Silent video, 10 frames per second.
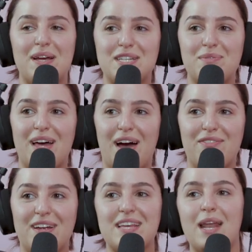Especially with
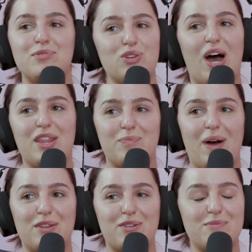our friends, and I'm sure
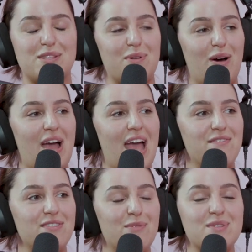other groups as well.
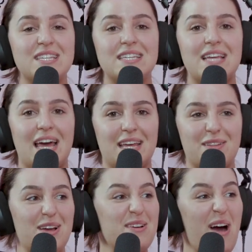Everyone was
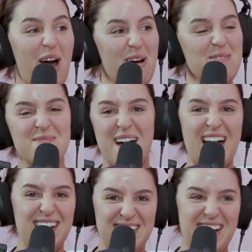yelling like, oh
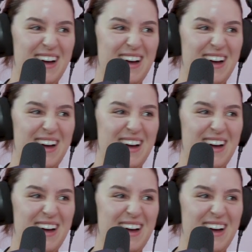my